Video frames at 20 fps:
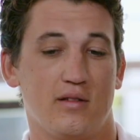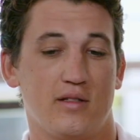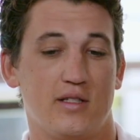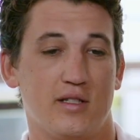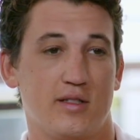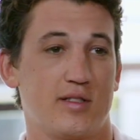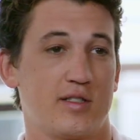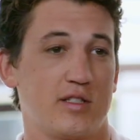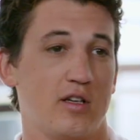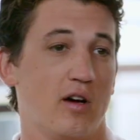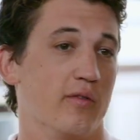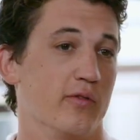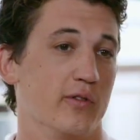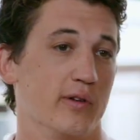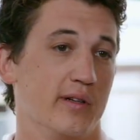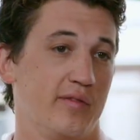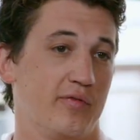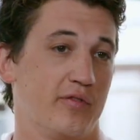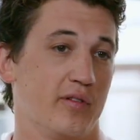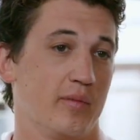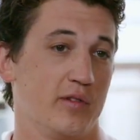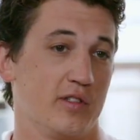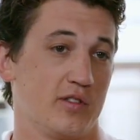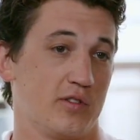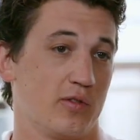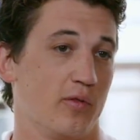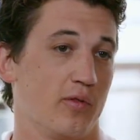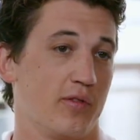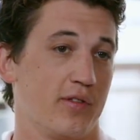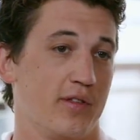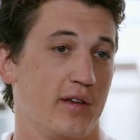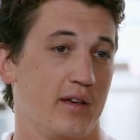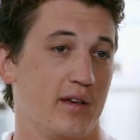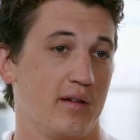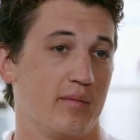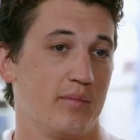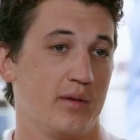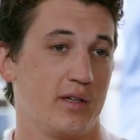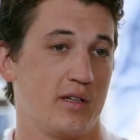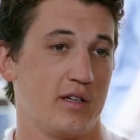discovery from this whole thing,
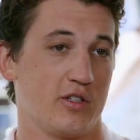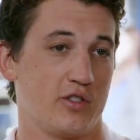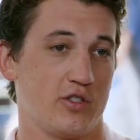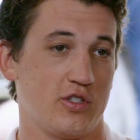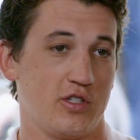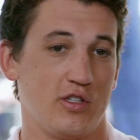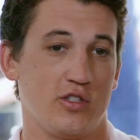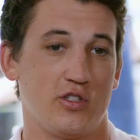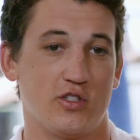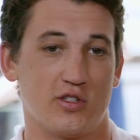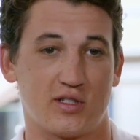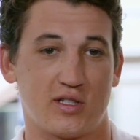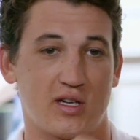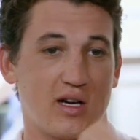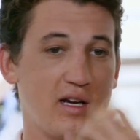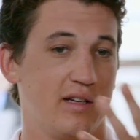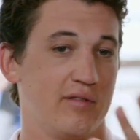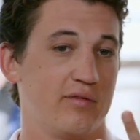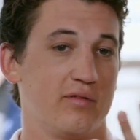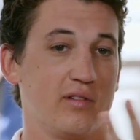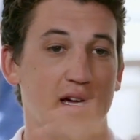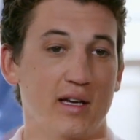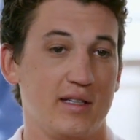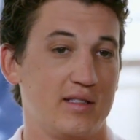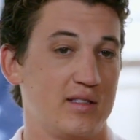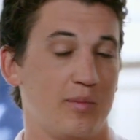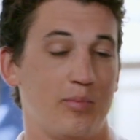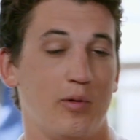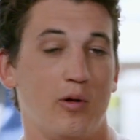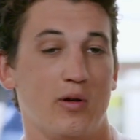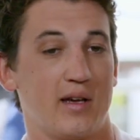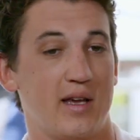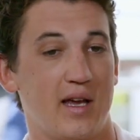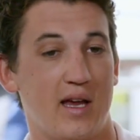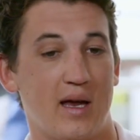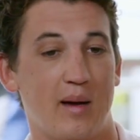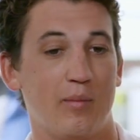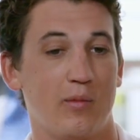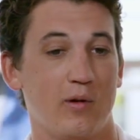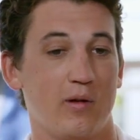because she just kind of lights up on
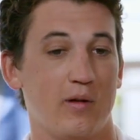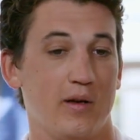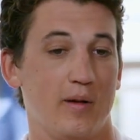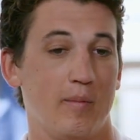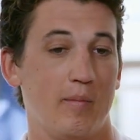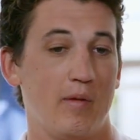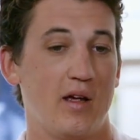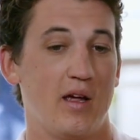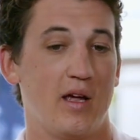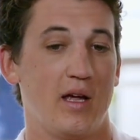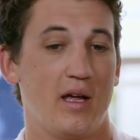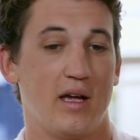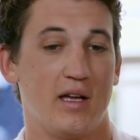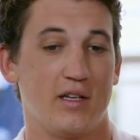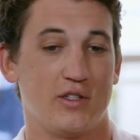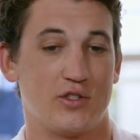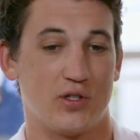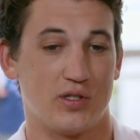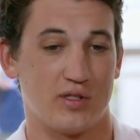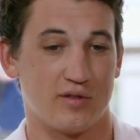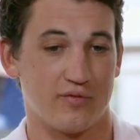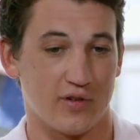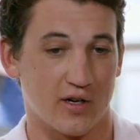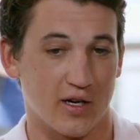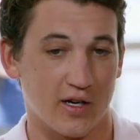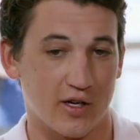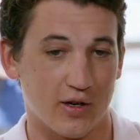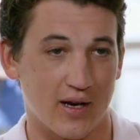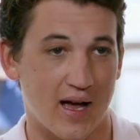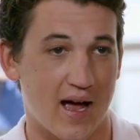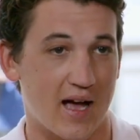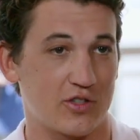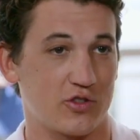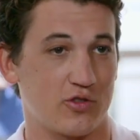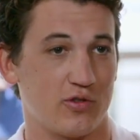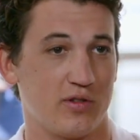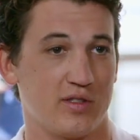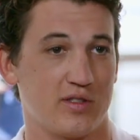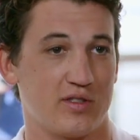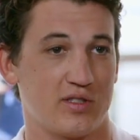camera, and, and she's a very good
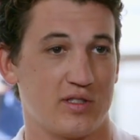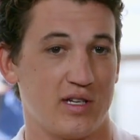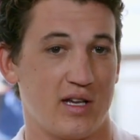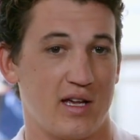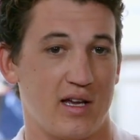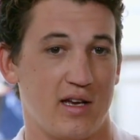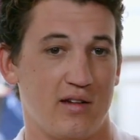actress.